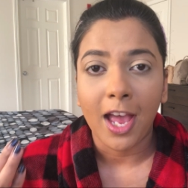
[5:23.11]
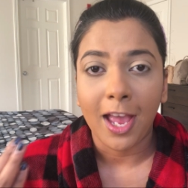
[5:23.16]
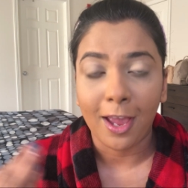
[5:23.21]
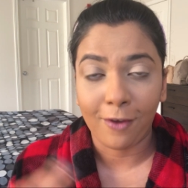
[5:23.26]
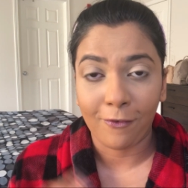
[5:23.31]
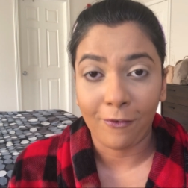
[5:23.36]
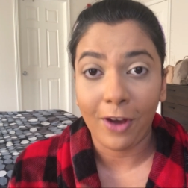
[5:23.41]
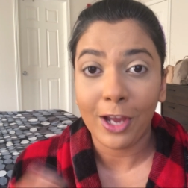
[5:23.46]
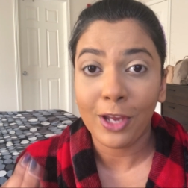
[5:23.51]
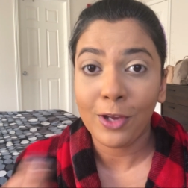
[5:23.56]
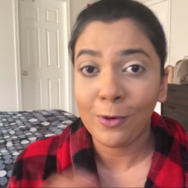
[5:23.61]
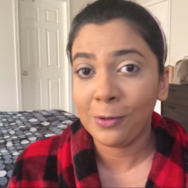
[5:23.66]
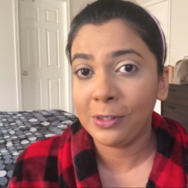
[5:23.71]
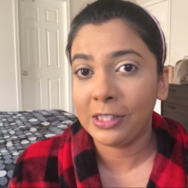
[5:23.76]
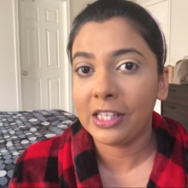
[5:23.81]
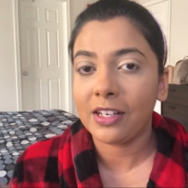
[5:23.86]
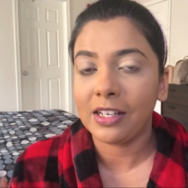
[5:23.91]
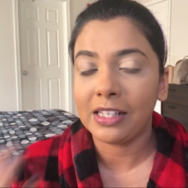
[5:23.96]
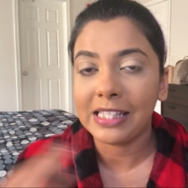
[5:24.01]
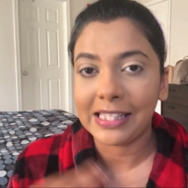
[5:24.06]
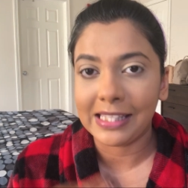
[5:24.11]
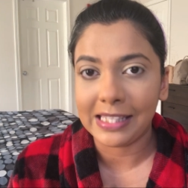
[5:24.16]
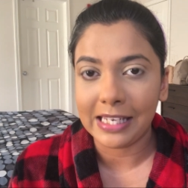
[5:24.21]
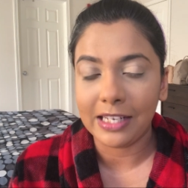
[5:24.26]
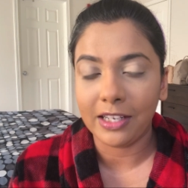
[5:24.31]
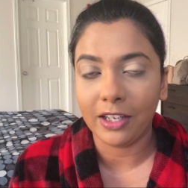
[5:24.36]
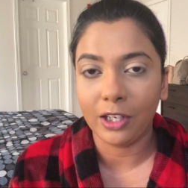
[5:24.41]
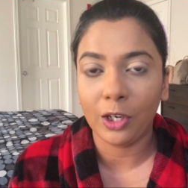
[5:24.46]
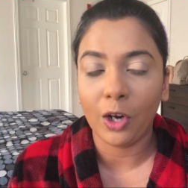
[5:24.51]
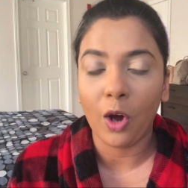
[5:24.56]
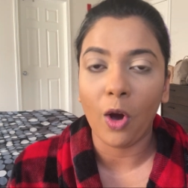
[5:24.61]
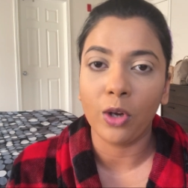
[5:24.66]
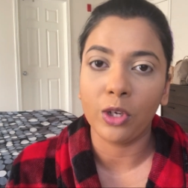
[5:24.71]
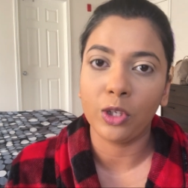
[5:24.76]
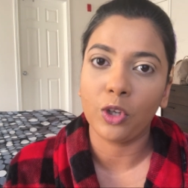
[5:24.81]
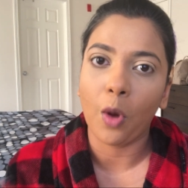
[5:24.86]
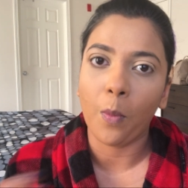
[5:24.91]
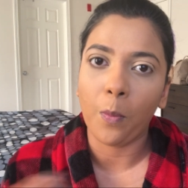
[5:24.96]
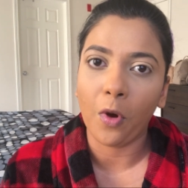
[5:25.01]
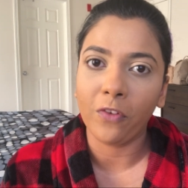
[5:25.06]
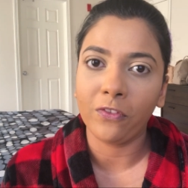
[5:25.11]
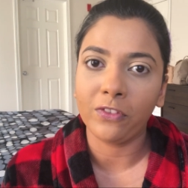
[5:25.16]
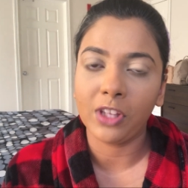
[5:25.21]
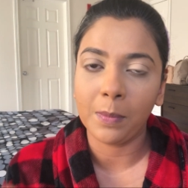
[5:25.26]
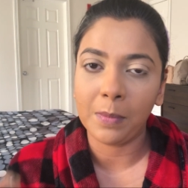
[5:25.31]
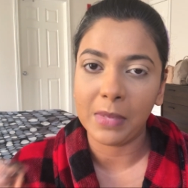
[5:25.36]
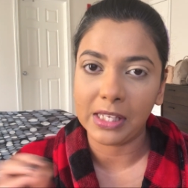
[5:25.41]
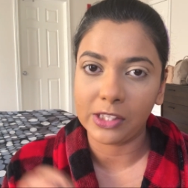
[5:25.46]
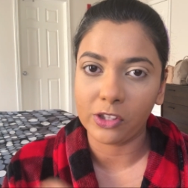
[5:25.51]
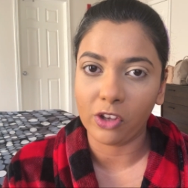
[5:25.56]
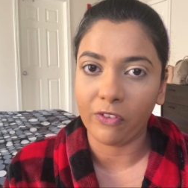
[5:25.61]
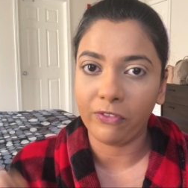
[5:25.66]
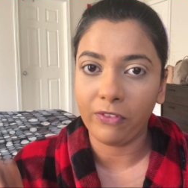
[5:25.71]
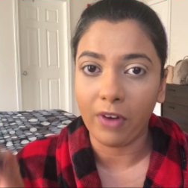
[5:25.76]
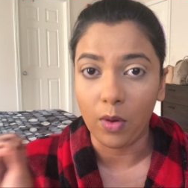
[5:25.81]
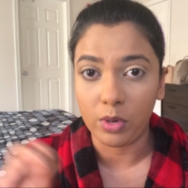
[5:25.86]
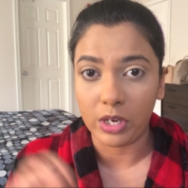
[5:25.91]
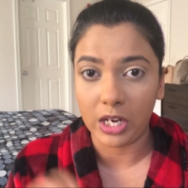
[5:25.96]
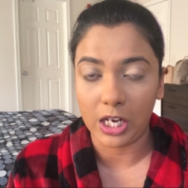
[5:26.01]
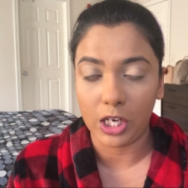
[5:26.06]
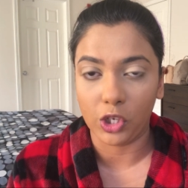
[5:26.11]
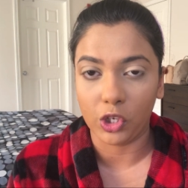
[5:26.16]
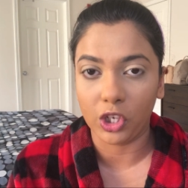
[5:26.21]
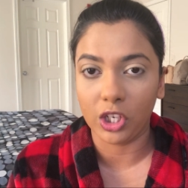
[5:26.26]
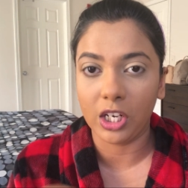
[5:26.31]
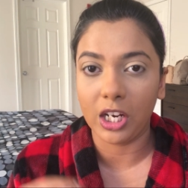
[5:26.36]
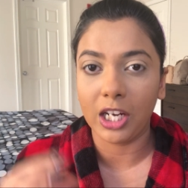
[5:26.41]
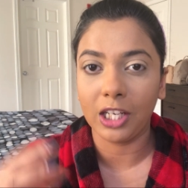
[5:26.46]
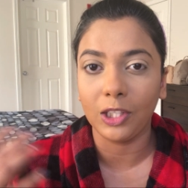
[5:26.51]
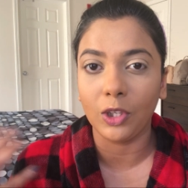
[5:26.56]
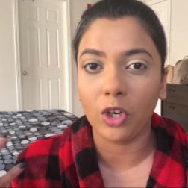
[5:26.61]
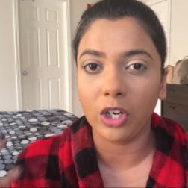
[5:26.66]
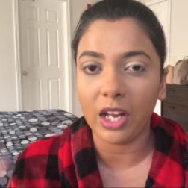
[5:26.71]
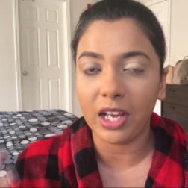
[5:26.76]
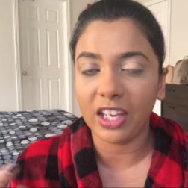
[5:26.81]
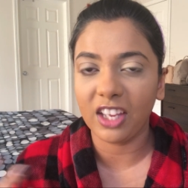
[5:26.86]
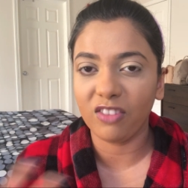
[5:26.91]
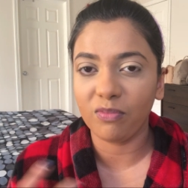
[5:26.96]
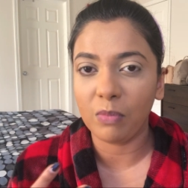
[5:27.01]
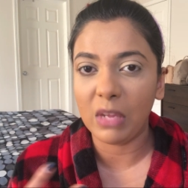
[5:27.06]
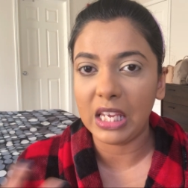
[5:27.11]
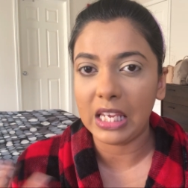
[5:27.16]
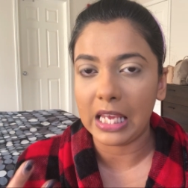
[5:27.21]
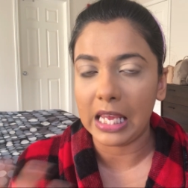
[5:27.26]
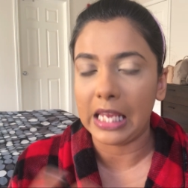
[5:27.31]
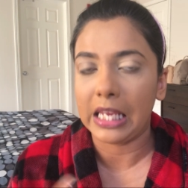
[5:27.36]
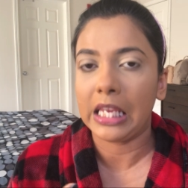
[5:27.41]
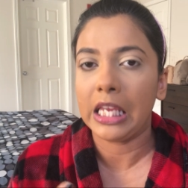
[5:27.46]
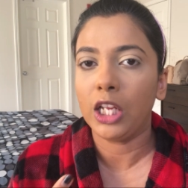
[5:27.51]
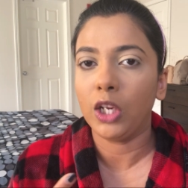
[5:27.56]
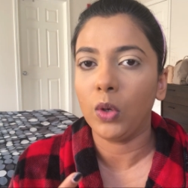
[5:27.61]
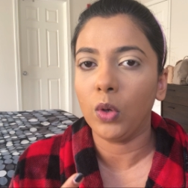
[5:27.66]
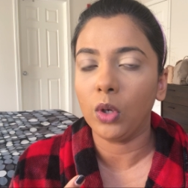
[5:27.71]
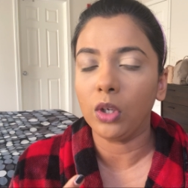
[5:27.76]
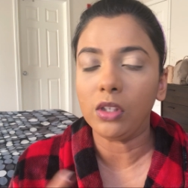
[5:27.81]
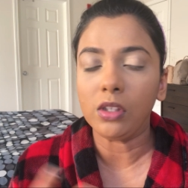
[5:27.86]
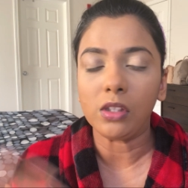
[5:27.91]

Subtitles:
If I use the concealer on top of the mix of foundation, it's gonna give me cakey look.